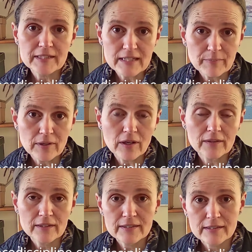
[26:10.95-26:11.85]
deeper on
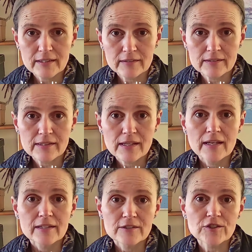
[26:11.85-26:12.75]
these skills.
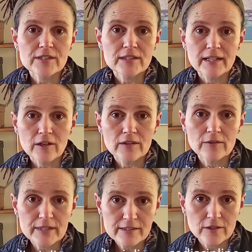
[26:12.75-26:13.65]
Just click on the
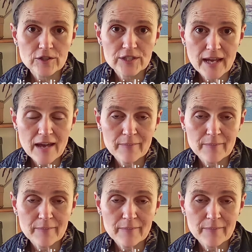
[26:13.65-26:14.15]
research tab.